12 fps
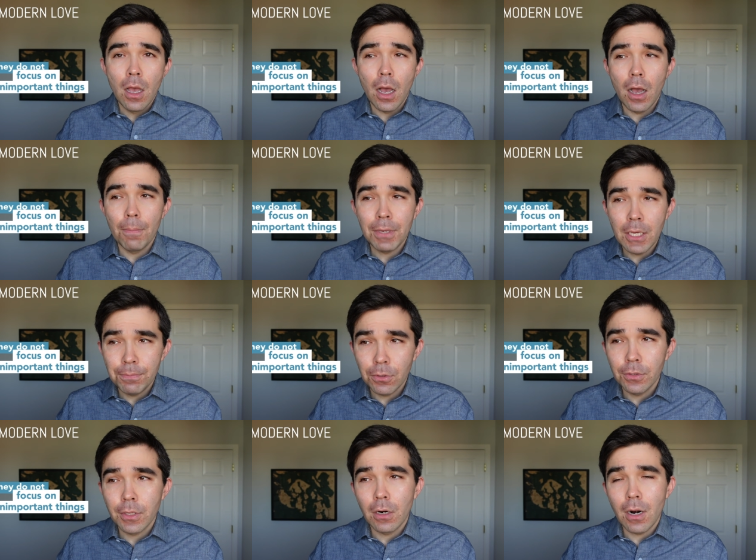Uh,
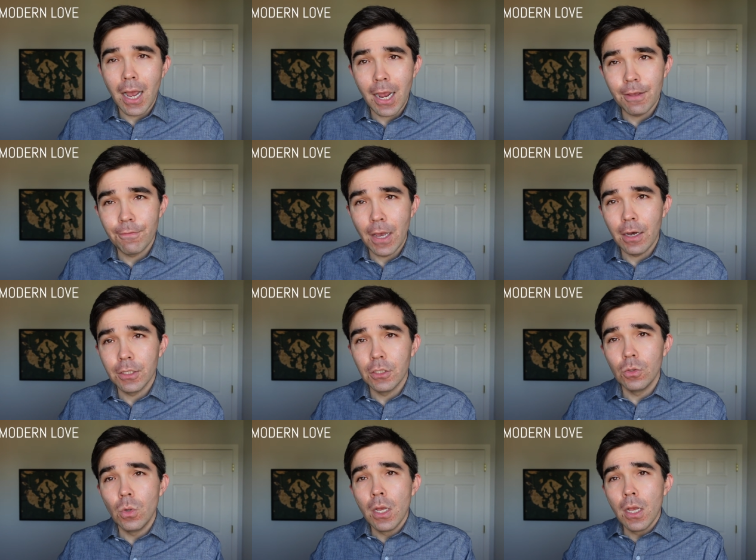people that are high
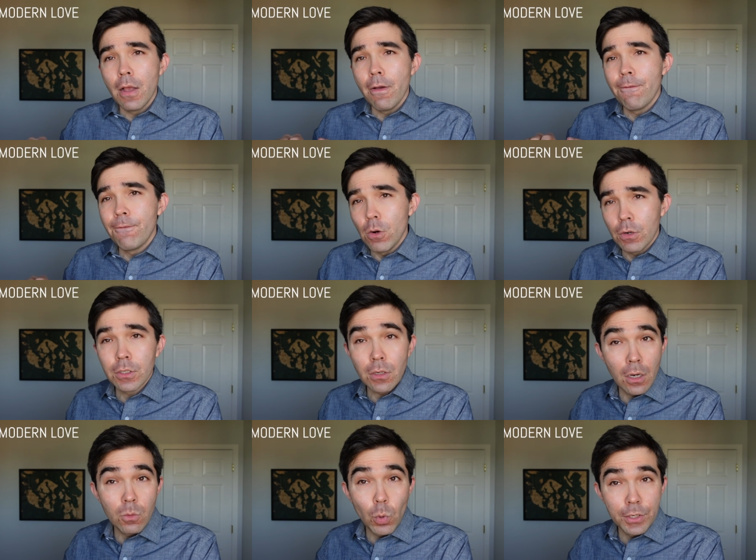value focus
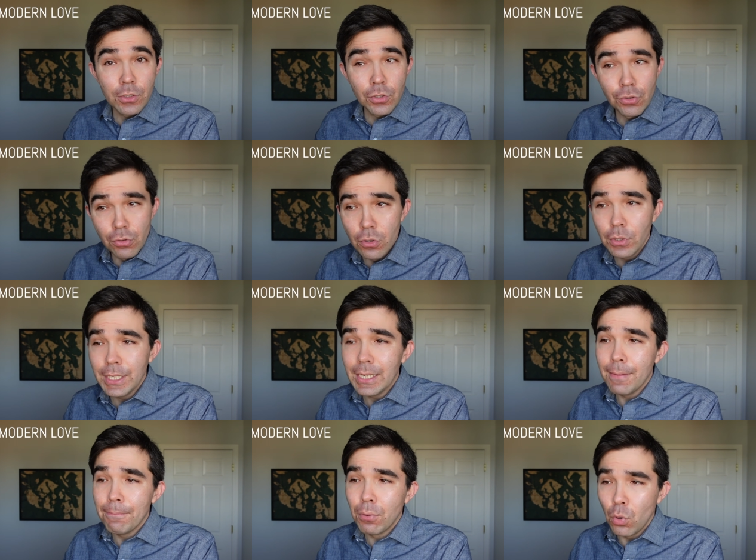on what is truly
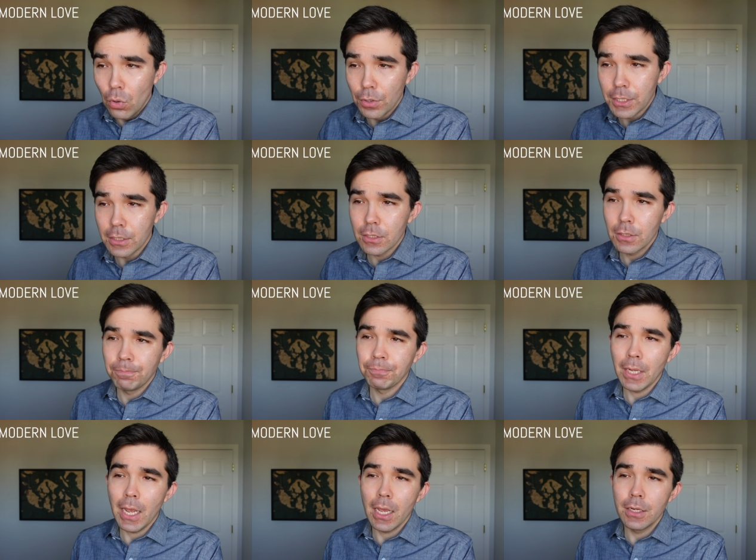important.
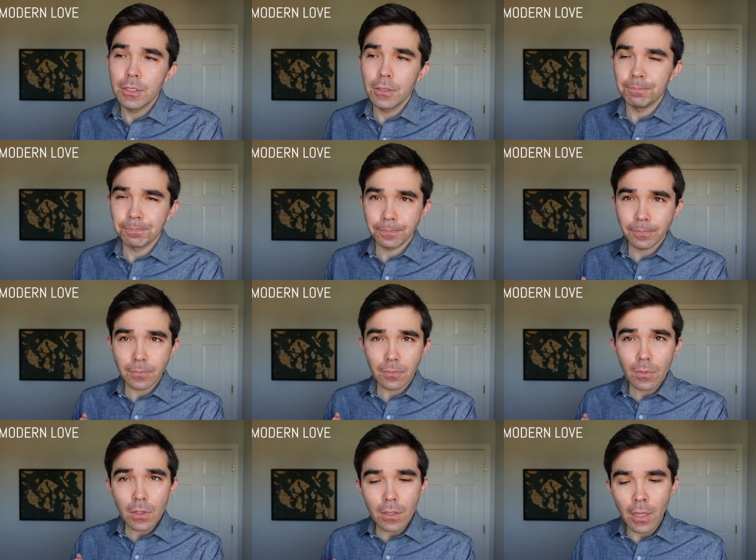And
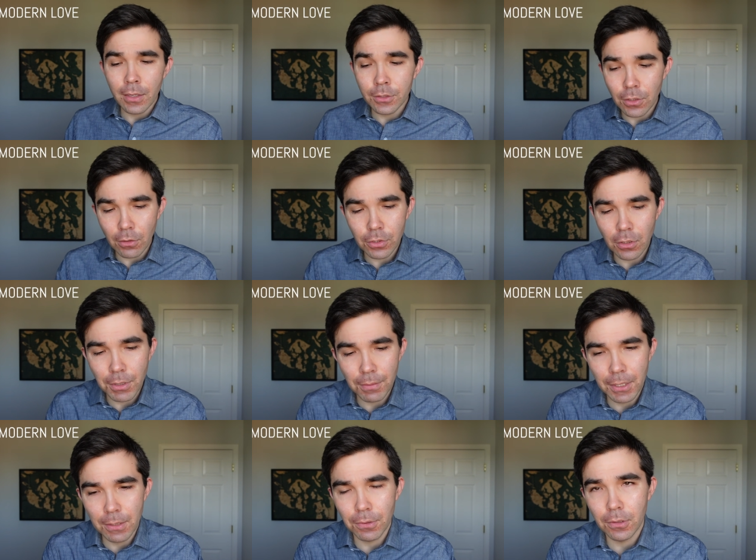you know, so many
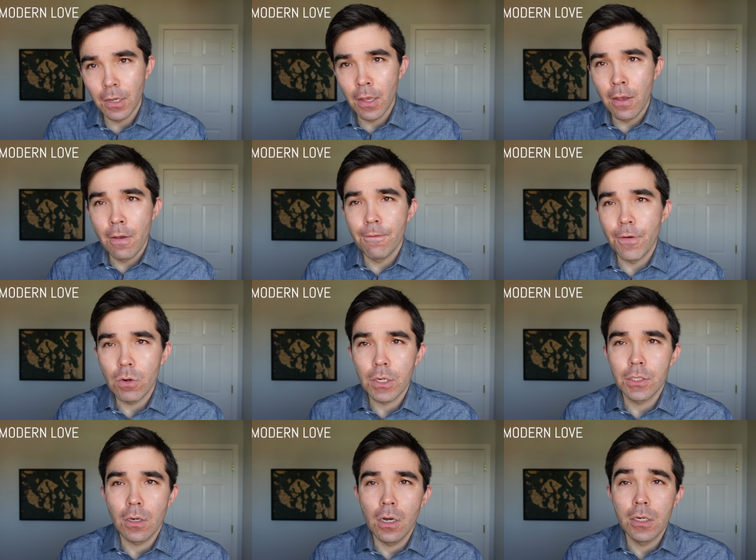people
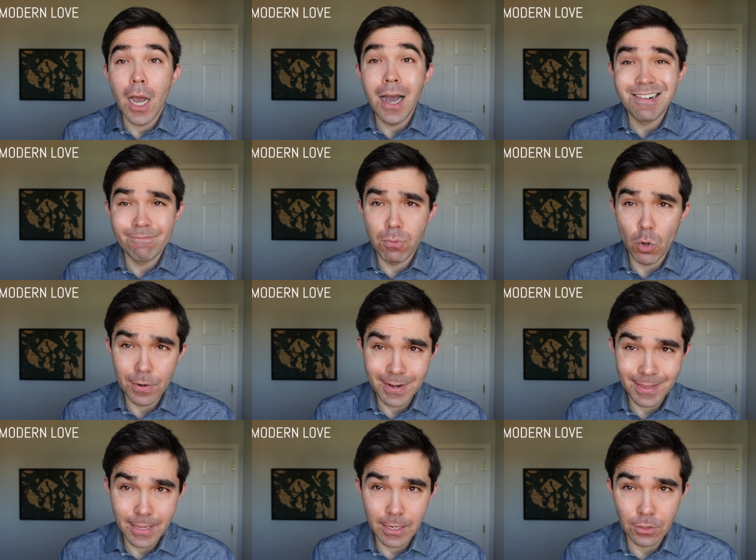focus on
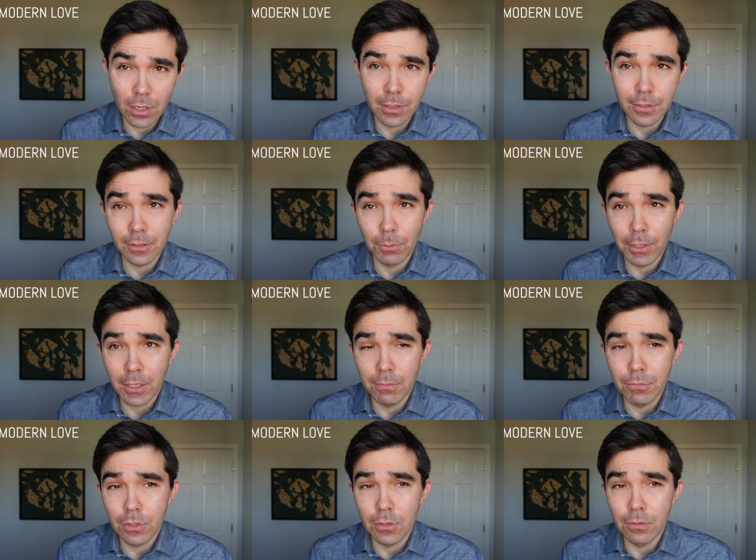unimportant things, honestly, when it
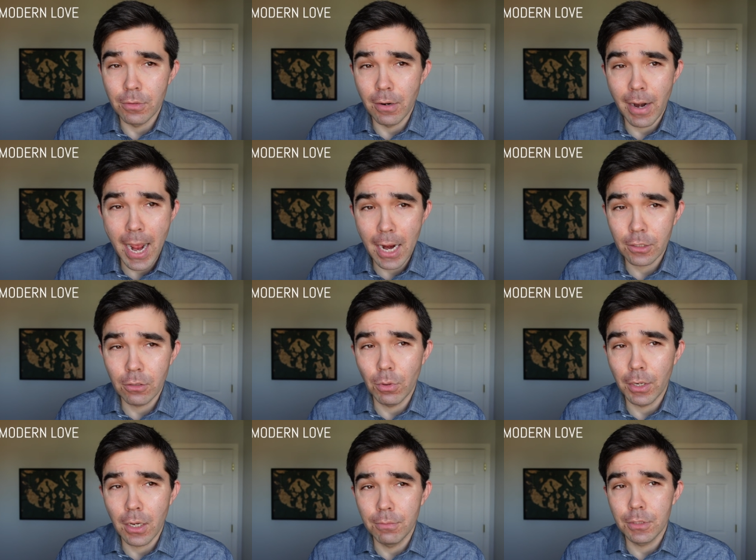comes to their ex or
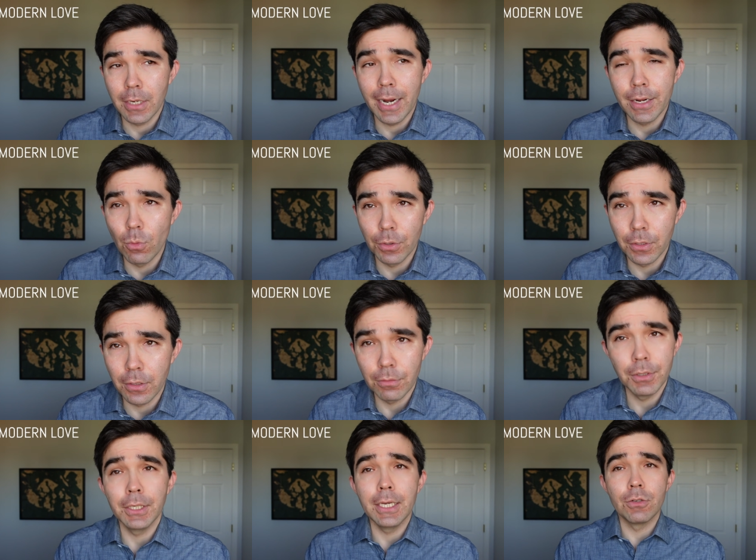when it comes to anyone that they're
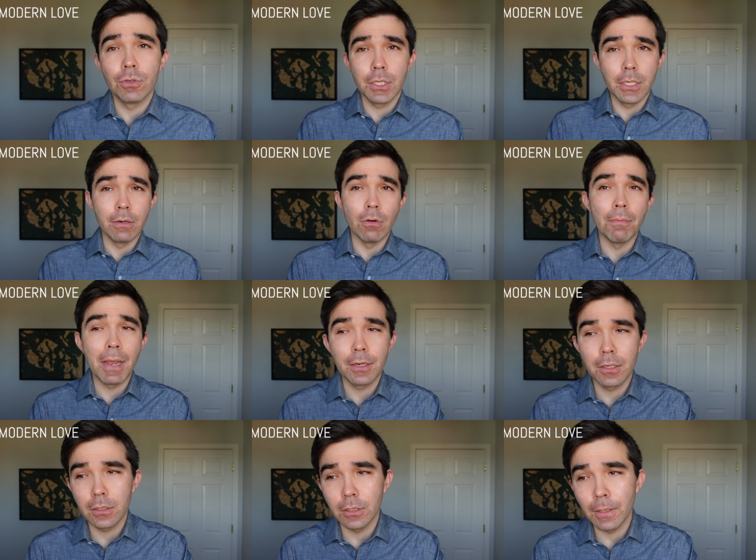really interested in
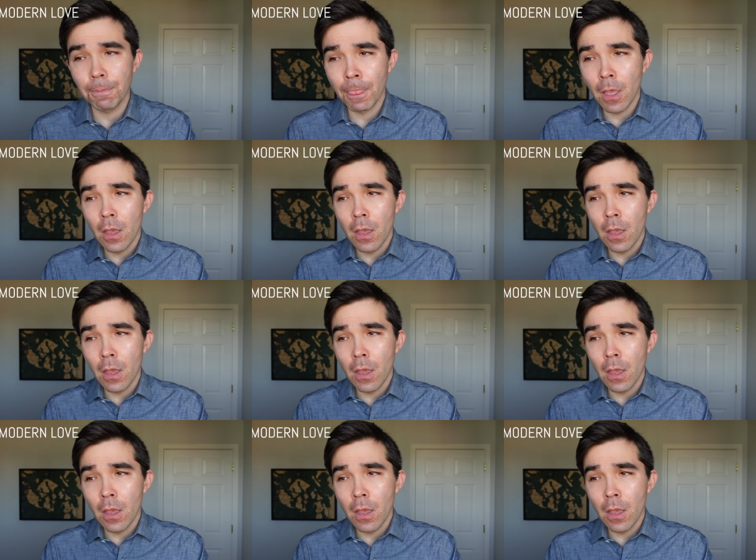romantically.